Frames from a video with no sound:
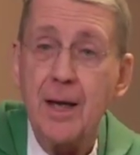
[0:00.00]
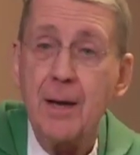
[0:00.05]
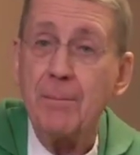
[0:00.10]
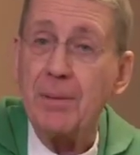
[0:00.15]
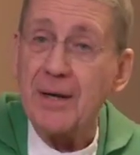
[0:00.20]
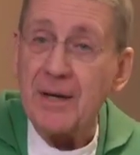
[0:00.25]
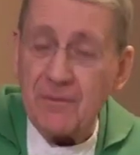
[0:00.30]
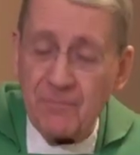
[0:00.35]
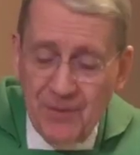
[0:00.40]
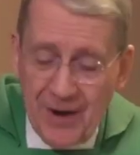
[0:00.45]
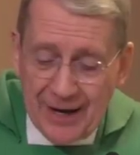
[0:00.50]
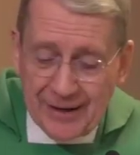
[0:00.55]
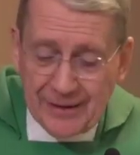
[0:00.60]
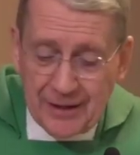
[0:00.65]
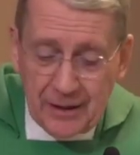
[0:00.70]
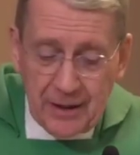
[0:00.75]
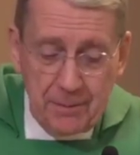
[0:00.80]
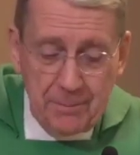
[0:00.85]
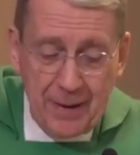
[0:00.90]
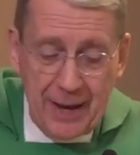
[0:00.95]
But in fact, the
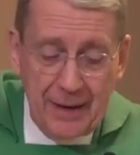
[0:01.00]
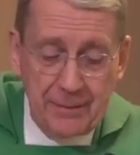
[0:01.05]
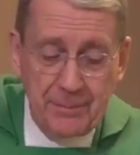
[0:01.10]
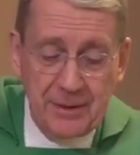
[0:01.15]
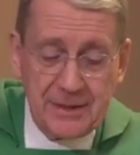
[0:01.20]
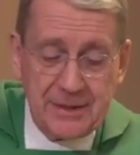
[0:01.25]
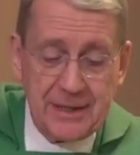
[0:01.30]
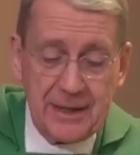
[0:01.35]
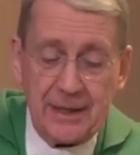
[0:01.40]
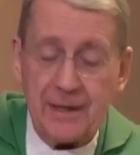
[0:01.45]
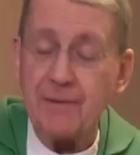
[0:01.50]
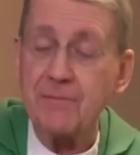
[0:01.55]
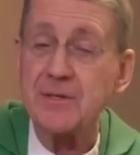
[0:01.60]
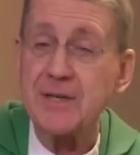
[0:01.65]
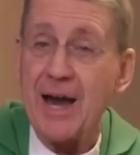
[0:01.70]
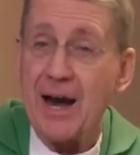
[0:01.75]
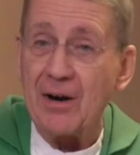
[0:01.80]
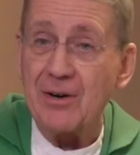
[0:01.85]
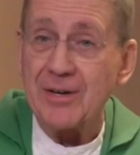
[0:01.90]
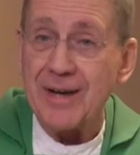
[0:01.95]
commandments he gives
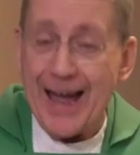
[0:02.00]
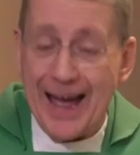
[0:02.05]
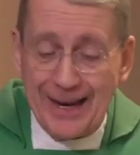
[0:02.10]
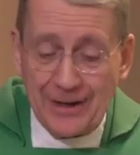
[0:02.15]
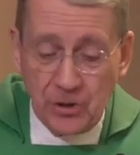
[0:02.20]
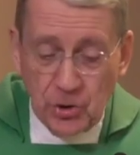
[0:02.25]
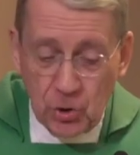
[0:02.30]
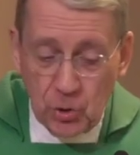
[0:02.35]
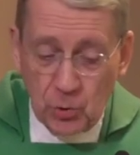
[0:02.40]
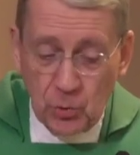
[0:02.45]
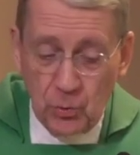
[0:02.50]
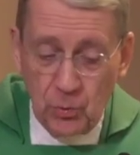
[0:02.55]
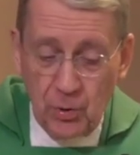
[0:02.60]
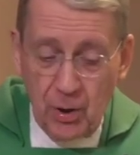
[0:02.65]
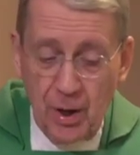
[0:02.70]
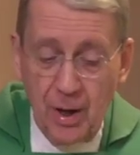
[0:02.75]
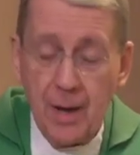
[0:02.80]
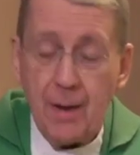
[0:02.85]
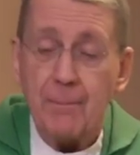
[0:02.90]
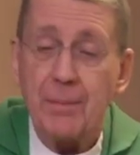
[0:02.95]
are not new,
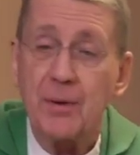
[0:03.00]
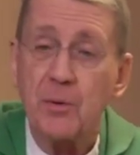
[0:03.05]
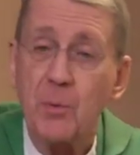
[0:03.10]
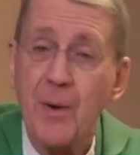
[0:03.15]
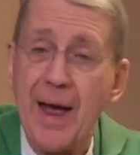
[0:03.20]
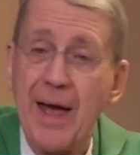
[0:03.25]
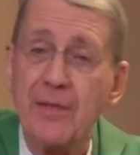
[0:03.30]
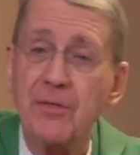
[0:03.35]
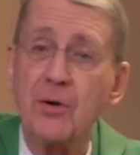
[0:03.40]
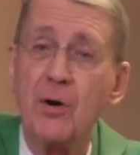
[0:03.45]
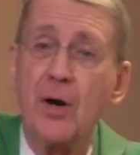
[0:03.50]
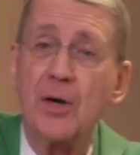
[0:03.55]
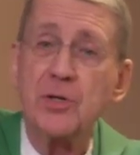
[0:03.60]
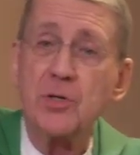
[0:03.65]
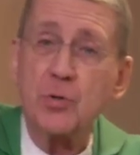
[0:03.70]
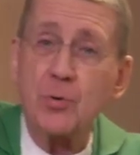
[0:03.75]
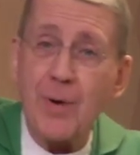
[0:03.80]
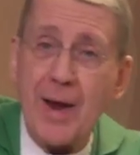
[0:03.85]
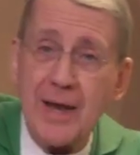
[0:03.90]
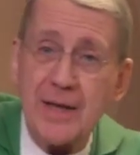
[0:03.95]
but rather a
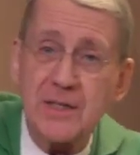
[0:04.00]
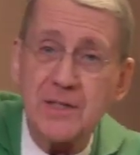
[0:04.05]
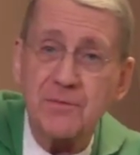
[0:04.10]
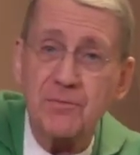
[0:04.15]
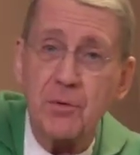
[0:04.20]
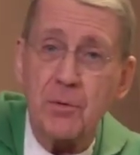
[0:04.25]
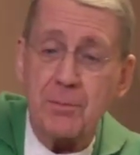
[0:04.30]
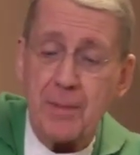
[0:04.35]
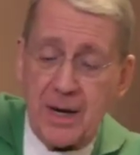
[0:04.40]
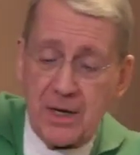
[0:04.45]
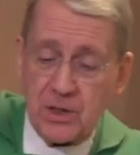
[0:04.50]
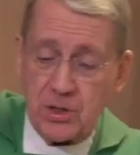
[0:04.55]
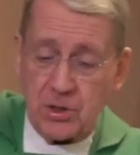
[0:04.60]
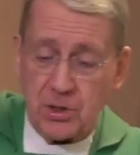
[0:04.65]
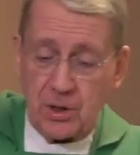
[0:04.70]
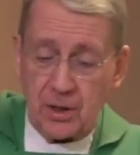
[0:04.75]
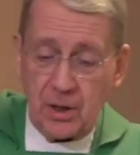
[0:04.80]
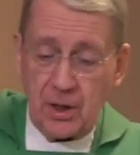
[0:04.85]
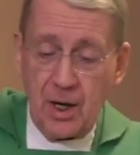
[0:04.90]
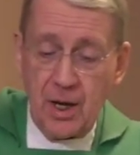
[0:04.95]

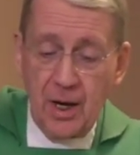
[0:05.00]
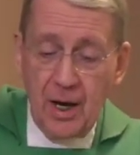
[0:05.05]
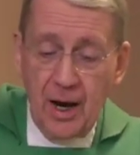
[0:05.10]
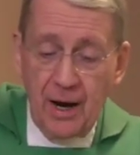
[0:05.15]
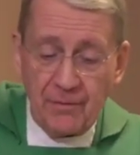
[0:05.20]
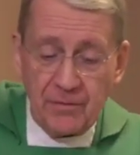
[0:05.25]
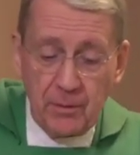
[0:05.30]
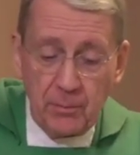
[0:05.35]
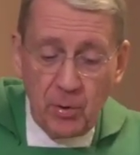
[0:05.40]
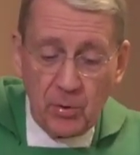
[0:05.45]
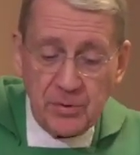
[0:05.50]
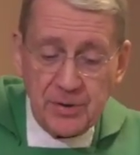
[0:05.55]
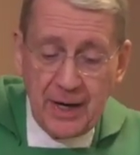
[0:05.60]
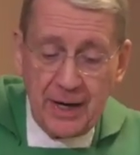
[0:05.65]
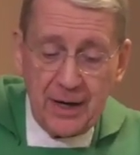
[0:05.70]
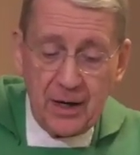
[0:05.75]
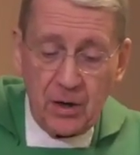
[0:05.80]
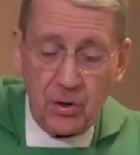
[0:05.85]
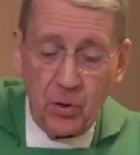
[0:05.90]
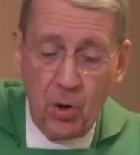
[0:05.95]
transformation of the
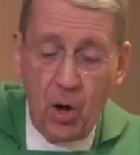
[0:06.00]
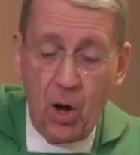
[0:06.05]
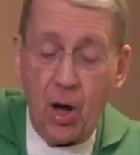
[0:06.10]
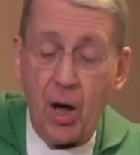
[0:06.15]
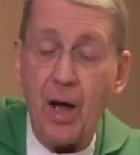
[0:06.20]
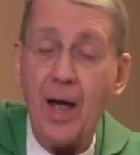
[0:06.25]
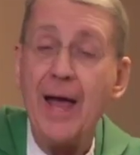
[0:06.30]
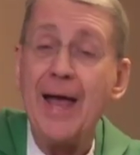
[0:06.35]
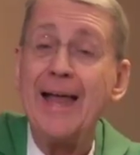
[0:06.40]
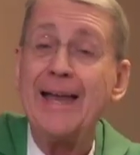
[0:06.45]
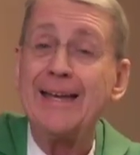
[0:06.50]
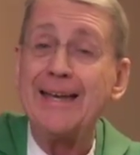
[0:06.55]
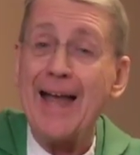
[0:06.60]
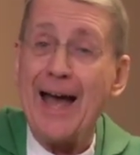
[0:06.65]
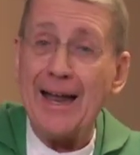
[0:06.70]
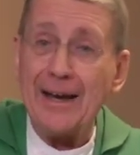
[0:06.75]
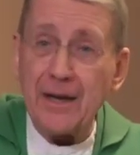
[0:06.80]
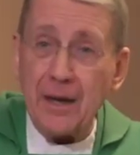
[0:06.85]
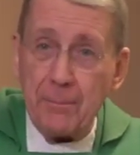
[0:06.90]
Mosaic law, not